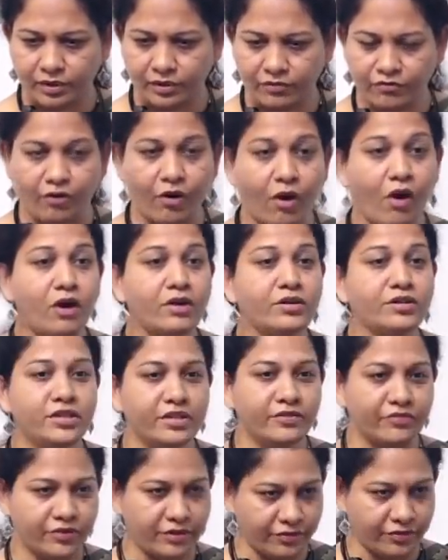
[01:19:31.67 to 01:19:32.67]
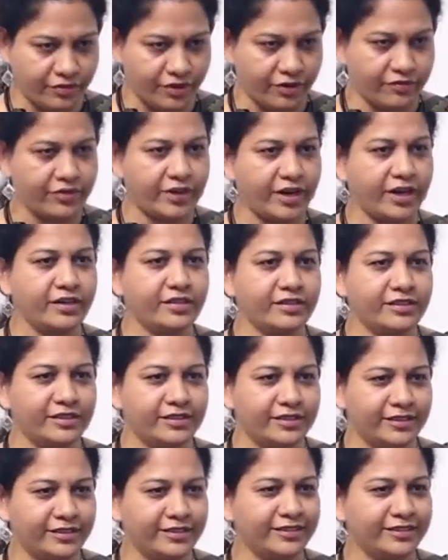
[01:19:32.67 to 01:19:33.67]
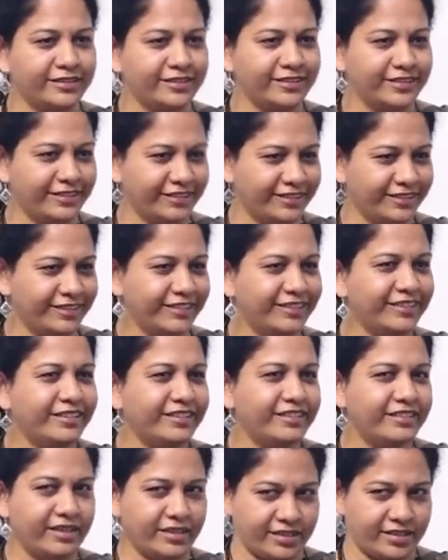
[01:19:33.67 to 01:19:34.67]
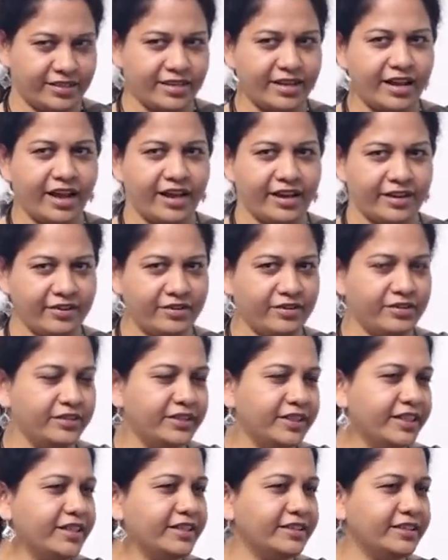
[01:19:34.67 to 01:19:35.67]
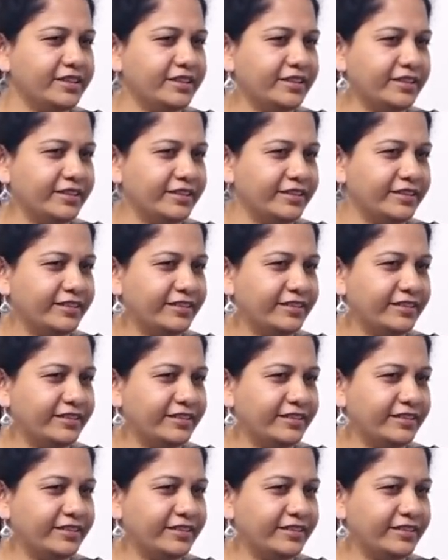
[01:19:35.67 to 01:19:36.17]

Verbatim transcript: flaunt in front of your friends that see, I know these,